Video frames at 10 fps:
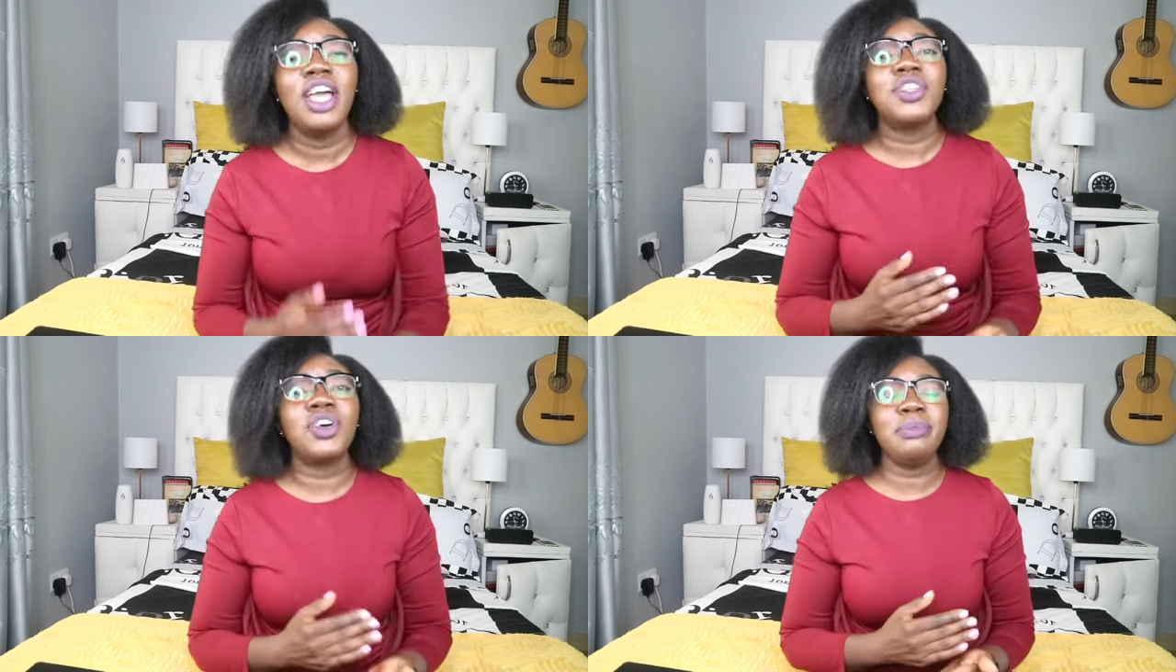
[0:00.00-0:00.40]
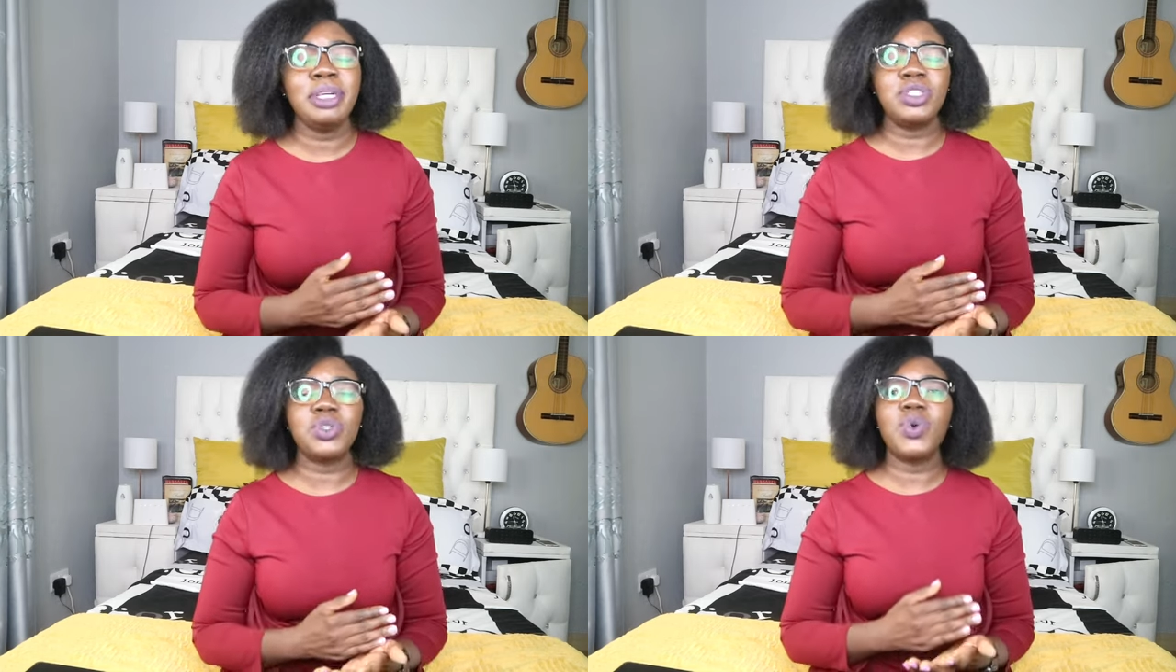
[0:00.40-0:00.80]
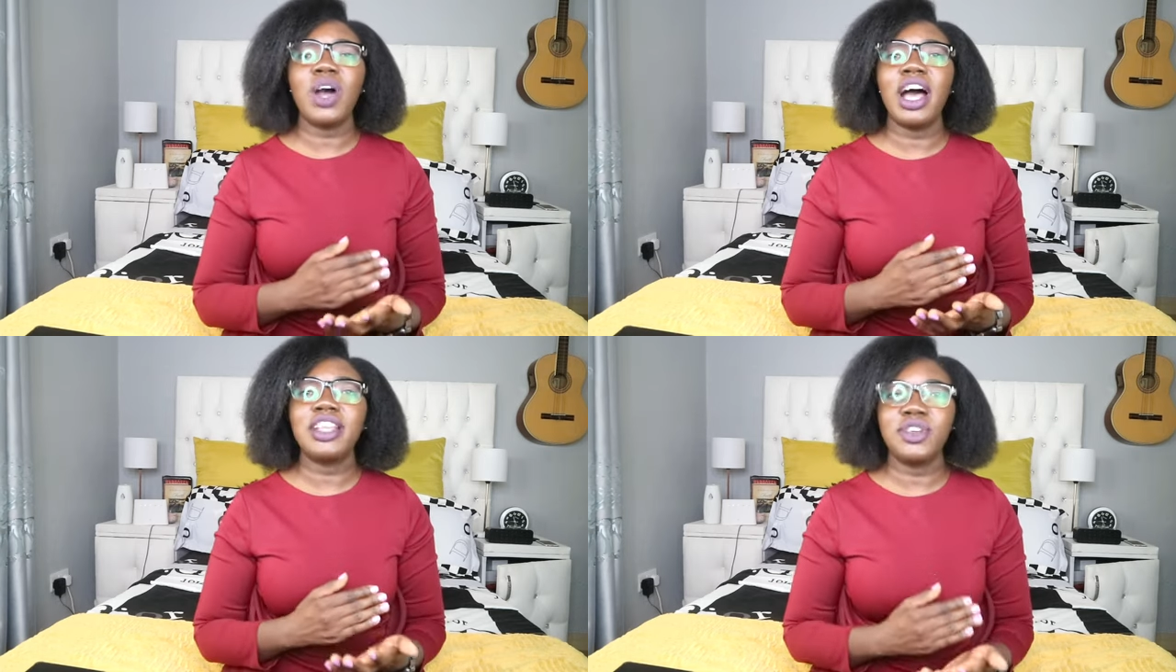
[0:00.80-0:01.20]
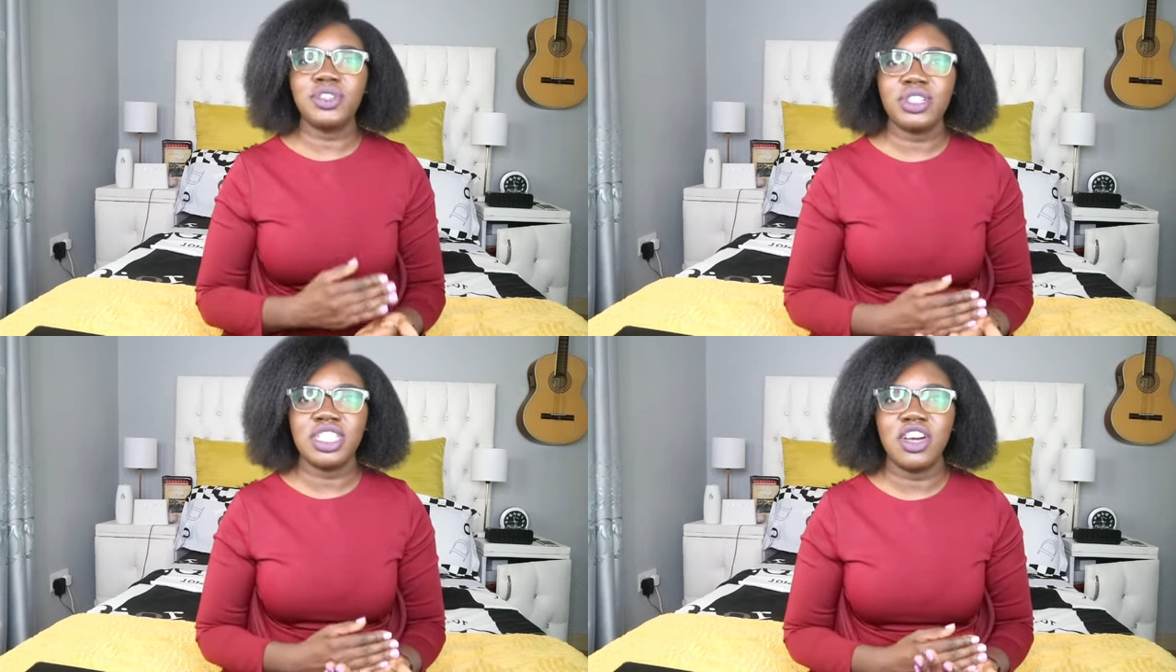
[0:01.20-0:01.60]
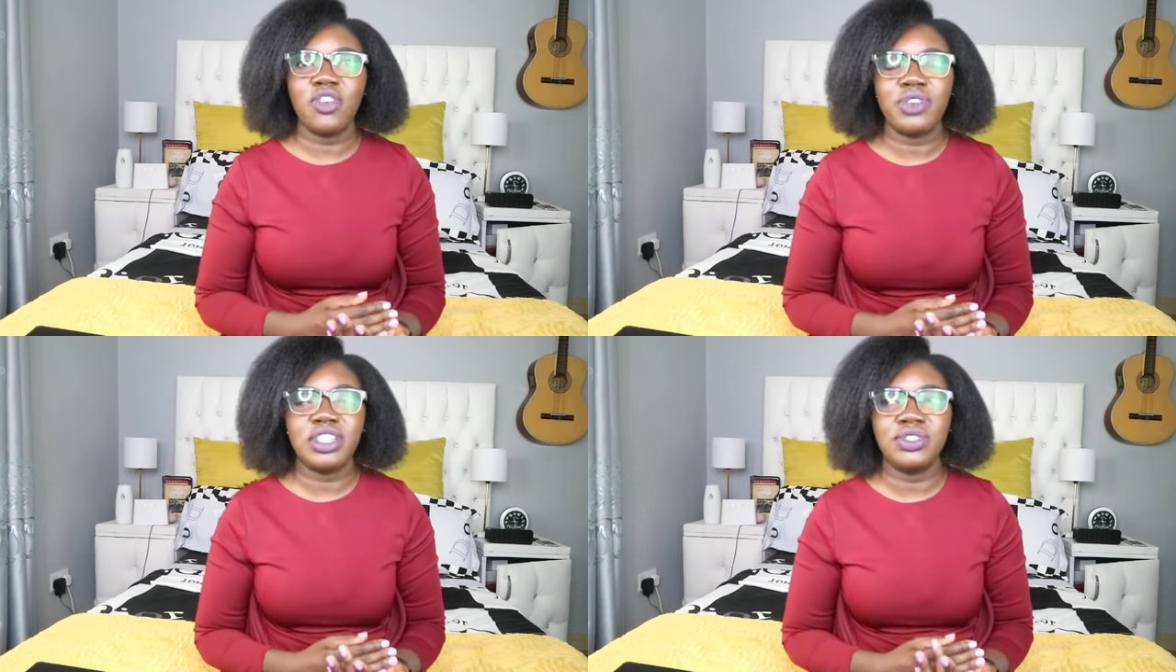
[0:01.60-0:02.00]
Don't be too hard on
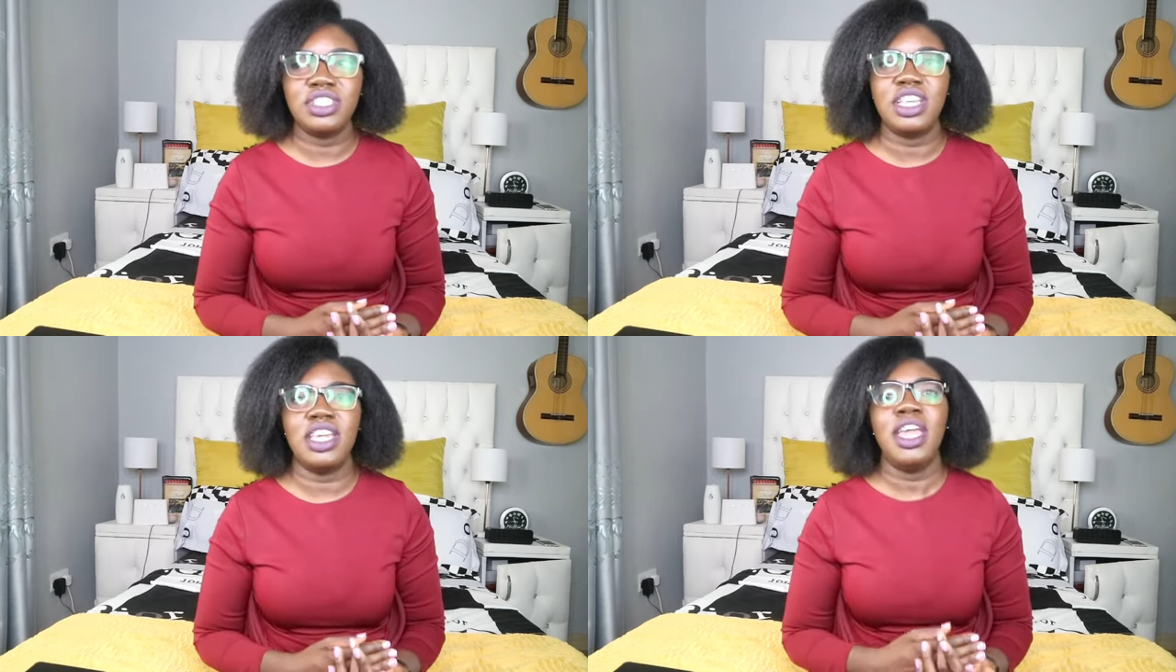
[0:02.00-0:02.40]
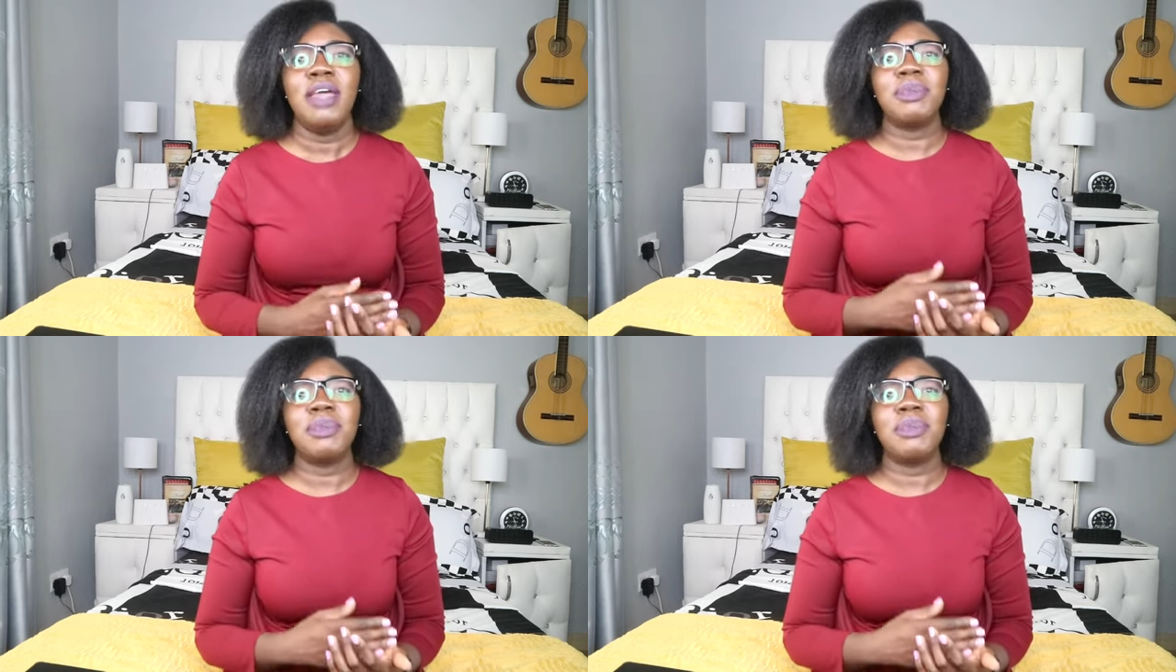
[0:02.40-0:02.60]
yourself and you say,